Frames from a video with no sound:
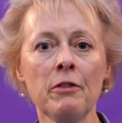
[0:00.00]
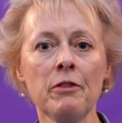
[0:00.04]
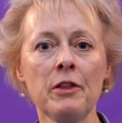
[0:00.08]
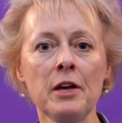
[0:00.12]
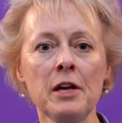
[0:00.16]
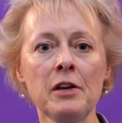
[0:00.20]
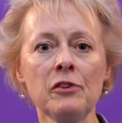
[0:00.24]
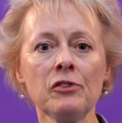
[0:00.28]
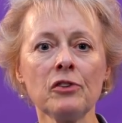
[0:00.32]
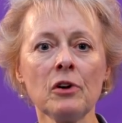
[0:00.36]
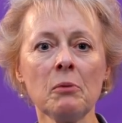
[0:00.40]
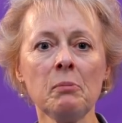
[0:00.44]

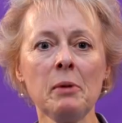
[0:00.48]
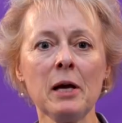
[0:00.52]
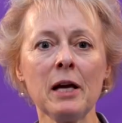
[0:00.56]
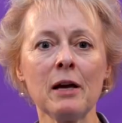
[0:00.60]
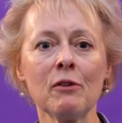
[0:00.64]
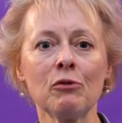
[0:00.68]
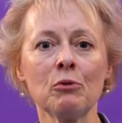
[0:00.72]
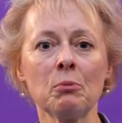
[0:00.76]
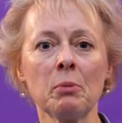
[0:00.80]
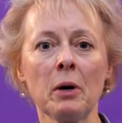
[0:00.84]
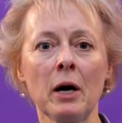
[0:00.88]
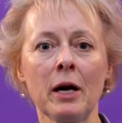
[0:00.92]
These can be
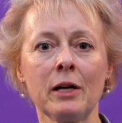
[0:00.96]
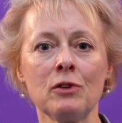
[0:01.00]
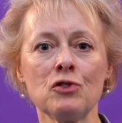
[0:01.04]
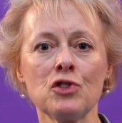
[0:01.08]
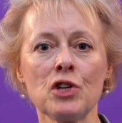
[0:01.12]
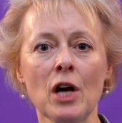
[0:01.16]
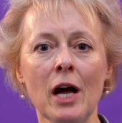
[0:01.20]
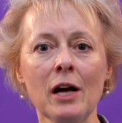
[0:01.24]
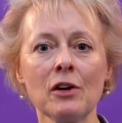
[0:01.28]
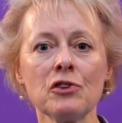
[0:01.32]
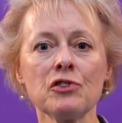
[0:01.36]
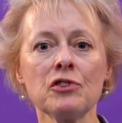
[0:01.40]
given by
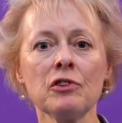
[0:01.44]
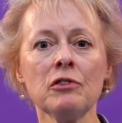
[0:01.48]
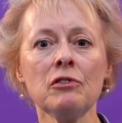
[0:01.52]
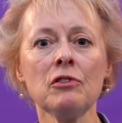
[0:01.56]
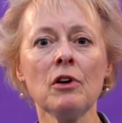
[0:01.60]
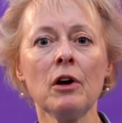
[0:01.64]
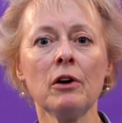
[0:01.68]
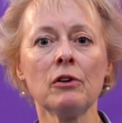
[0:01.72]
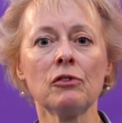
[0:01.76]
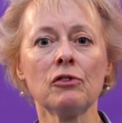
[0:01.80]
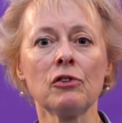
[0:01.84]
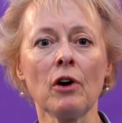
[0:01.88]

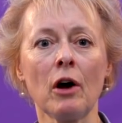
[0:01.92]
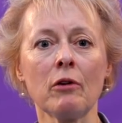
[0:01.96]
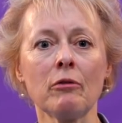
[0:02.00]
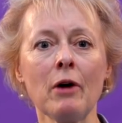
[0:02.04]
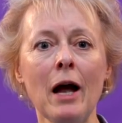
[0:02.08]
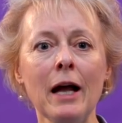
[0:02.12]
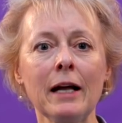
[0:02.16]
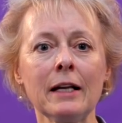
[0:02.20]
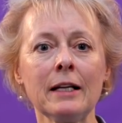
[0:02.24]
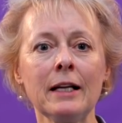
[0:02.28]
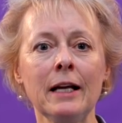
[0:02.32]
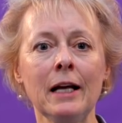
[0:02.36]
injection
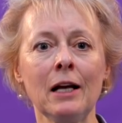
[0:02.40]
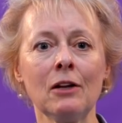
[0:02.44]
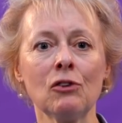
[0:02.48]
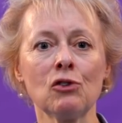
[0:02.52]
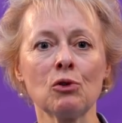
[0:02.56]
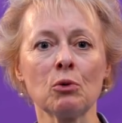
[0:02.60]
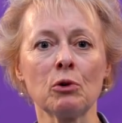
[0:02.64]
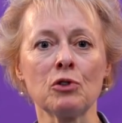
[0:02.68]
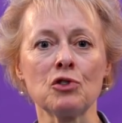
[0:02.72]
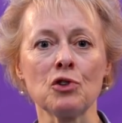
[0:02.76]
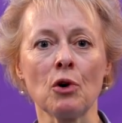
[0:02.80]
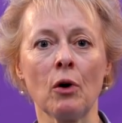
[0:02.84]
directly
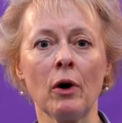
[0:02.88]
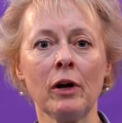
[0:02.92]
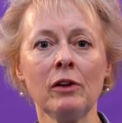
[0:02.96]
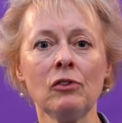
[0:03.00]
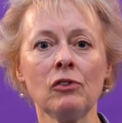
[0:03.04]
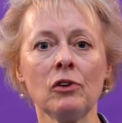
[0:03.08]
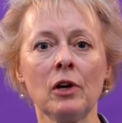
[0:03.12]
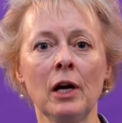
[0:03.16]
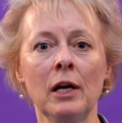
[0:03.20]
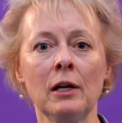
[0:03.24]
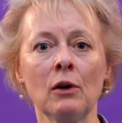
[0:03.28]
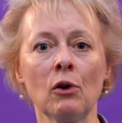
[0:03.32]
into a
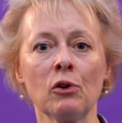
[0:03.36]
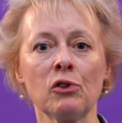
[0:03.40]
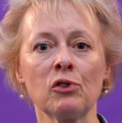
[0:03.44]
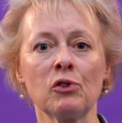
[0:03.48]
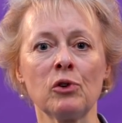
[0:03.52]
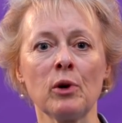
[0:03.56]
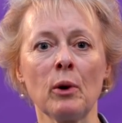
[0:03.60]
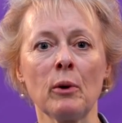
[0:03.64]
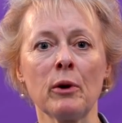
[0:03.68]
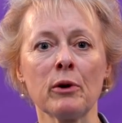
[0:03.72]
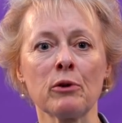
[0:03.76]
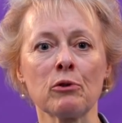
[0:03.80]
joint in
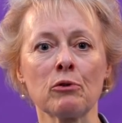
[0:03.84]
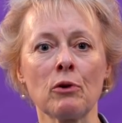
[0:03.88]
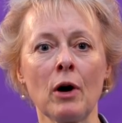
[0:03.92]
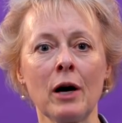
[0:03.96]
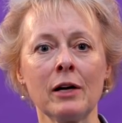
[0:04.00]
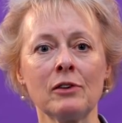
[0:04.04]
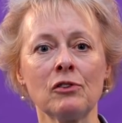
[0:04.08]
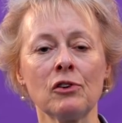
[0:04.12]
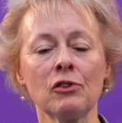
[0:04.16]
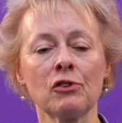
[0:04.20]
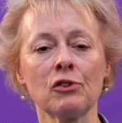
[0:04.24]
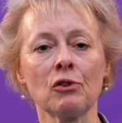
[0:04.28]

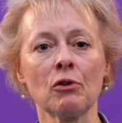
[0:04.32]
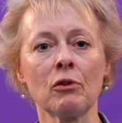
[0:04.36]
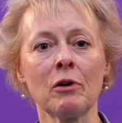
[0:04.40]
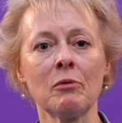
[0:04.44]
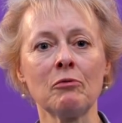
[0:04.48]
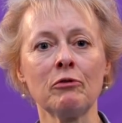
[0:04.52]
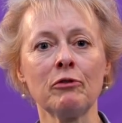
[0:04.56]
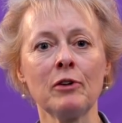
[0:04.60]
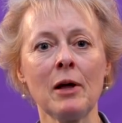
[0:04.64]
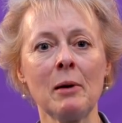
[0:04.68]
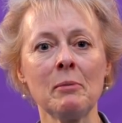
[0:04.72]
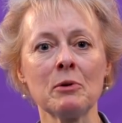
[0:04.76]
osteoarthritis or
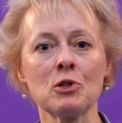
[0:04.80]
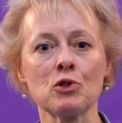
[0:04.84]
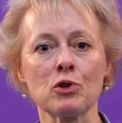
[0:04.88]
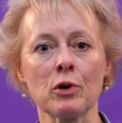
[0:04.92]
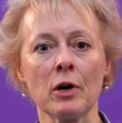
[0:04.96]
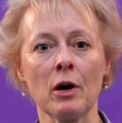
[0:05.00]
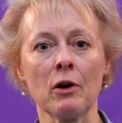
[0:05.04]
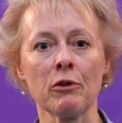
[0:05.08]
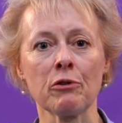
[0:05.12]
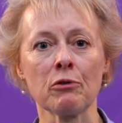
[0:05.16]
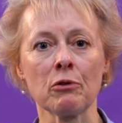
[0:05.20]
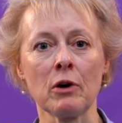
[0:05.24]

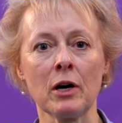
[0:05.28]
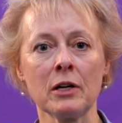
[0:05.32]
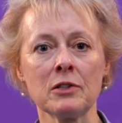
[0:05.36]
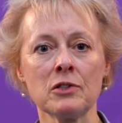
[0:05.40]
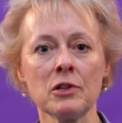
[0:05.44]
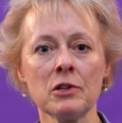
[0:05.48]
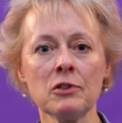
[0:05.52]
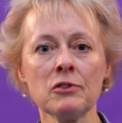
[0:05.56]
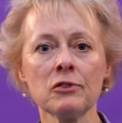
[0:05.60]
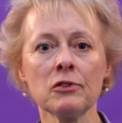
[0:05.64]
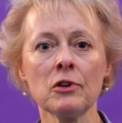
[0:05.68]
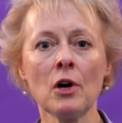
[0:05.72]
inflammatory
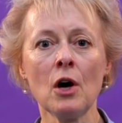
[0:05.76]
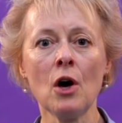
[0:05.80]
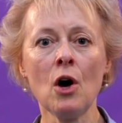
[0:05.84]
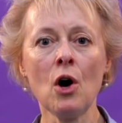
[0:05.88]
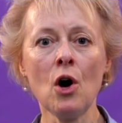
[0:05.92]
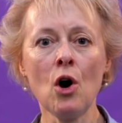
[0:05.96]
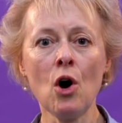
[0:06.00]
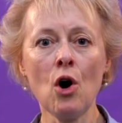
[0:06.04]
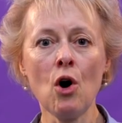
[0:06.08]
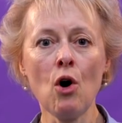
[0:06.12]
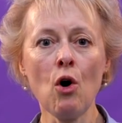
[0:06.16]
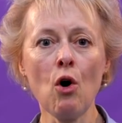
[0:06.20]
arthritis,
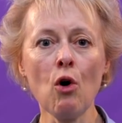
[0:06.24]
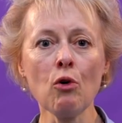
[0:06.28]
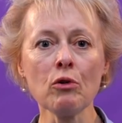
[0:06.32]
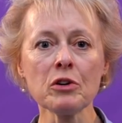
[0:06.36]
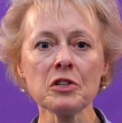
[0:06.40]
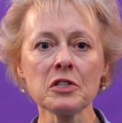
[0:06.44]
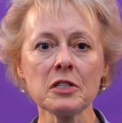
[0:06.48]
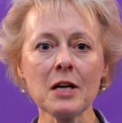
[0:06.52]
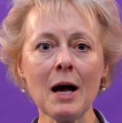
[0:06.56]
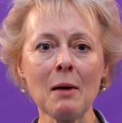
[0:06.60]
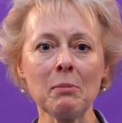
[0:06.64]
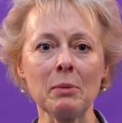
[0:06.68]
or
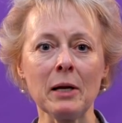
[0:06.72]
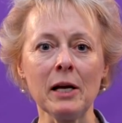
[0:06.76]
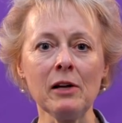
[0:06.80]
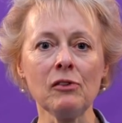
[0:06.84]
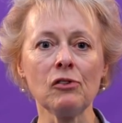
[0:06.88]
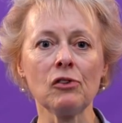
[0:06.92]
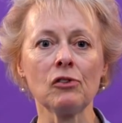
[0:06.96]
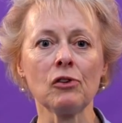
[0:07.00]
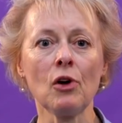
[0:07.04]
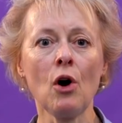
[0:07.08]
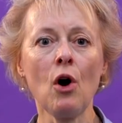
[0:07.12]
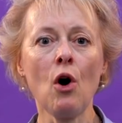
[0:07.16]
as
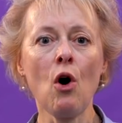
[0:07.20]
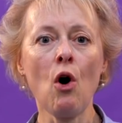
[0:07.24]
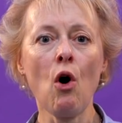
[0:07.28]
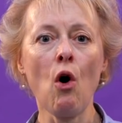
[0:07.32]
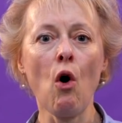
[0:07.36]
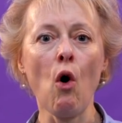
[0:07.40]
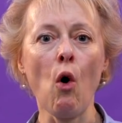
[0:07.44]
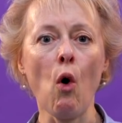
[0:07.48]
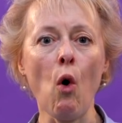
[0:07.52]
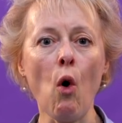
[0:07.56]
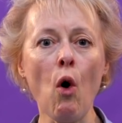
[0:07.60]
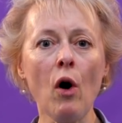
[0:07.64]
tablets,
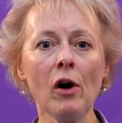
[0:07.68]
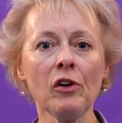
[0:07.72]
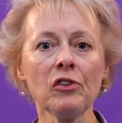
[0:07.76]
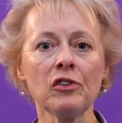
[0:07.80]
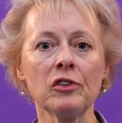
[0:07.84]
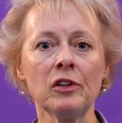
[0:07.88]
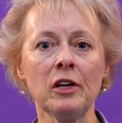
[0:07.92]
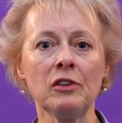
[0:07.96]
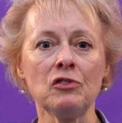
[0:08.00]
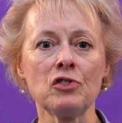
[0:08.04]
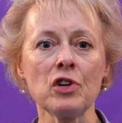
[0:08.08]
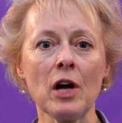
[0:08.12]
or
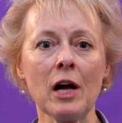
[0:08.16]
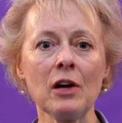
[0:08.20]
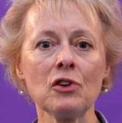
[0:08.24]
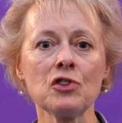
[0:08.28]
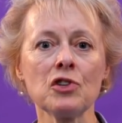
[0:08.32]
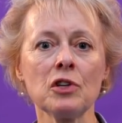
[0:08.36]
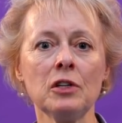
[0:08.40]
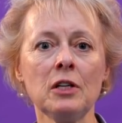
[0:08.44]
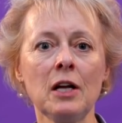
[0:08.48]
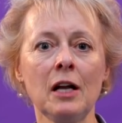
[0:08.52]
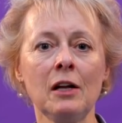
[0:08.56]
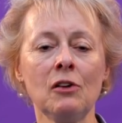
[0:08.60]
as an
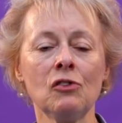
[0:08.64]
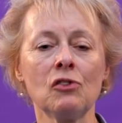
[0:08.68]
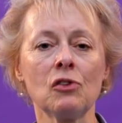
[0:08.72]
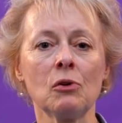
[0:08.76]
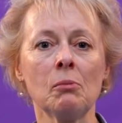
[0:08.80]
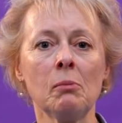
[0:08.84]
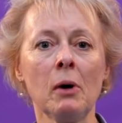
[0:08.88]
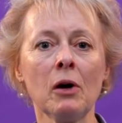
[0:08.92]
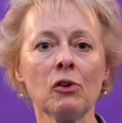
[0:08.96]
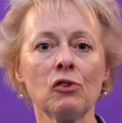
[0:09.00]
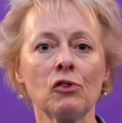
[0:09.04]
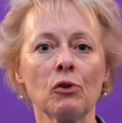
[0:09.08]
injection
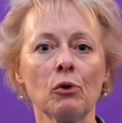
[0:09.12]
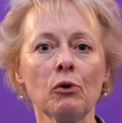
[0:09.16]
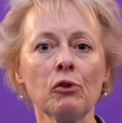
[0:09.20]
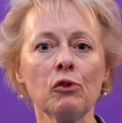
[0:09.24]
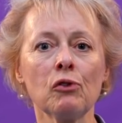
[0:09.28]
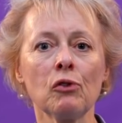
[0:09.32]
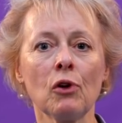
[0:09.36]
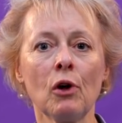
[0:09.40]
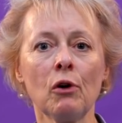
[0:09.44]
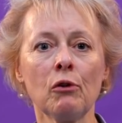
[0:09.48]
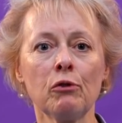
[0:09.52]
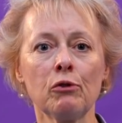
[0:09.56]
into
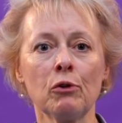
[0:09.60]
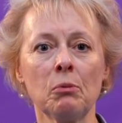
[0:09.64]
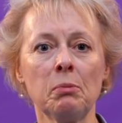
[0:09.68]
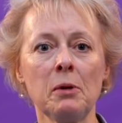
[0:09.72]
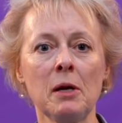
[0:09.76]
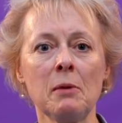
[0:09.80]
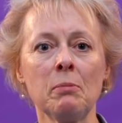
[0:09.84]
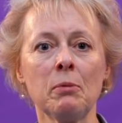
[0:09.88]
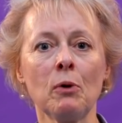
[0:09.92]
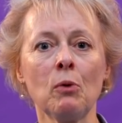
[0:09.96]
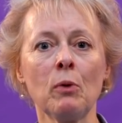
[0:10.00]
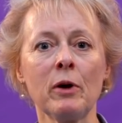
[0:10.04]
muscles for
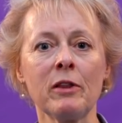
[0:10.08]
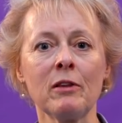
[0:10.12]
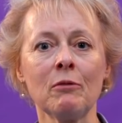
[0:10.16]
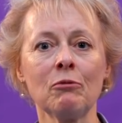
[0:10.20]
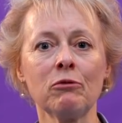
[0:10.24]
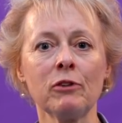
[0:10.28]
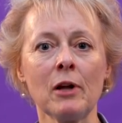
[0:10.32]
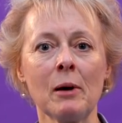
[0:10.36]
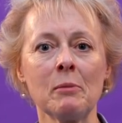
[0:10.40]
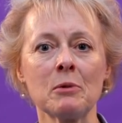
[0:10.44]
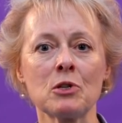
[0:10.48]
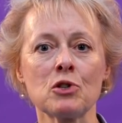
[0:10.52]
people with
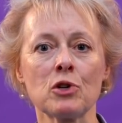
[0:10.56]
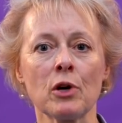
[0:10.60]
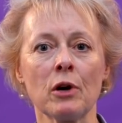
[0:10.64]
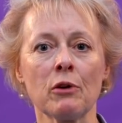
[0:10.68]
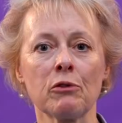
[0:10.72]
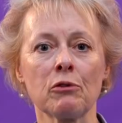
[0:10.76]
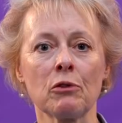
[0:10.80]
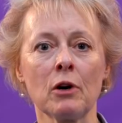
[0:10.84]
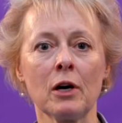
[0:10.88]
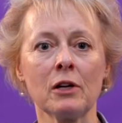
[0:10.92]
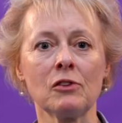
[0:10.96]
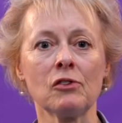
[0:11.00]
inflammatory
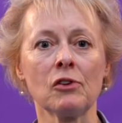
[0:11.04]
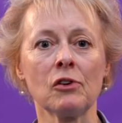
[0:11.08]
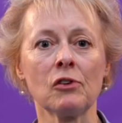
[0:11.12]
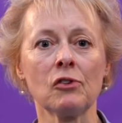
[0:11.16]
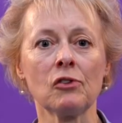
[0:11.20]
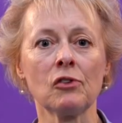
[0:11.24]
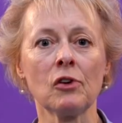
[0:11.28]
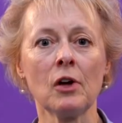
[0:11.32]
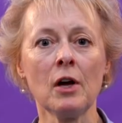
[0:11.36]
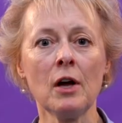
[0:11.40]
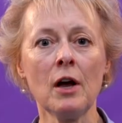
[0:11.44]
arthritis.